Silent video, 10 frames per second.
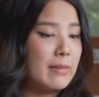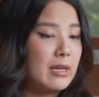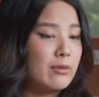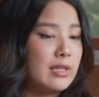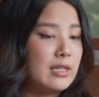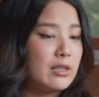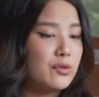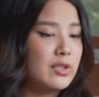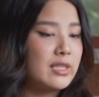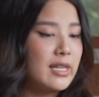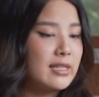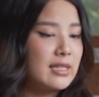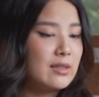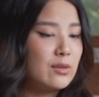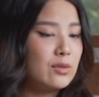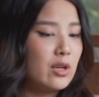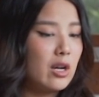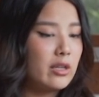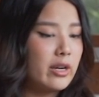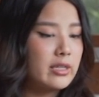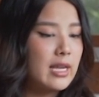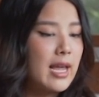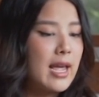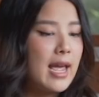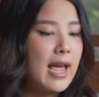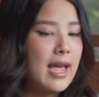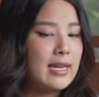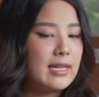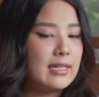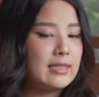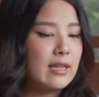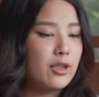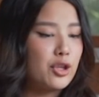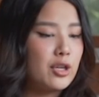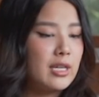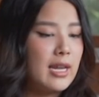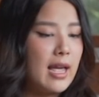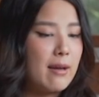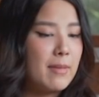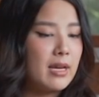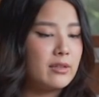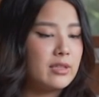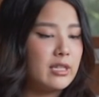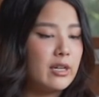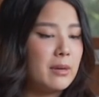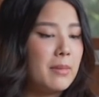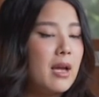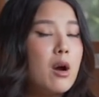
It retails for $62 and it is a 30 ml serum.